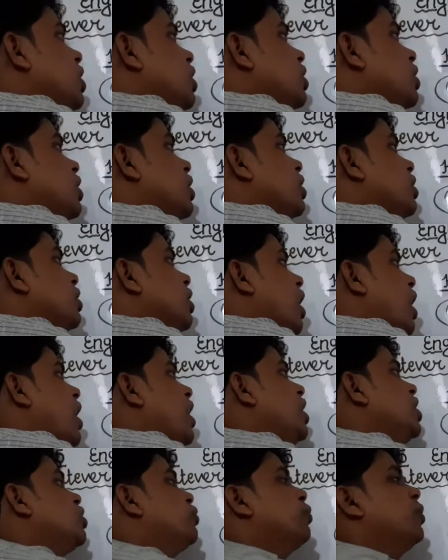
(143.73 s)
then
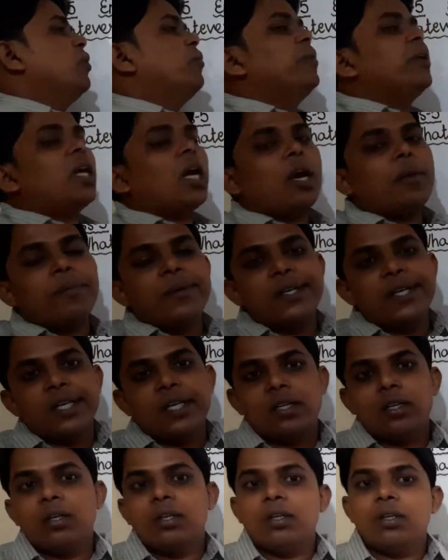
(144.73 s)
H will be
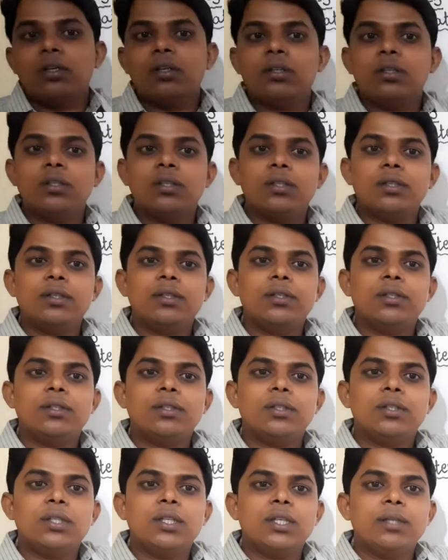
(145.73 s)
capital.
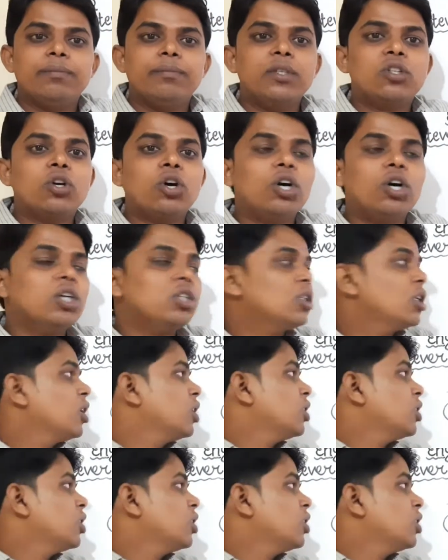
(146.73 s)
Because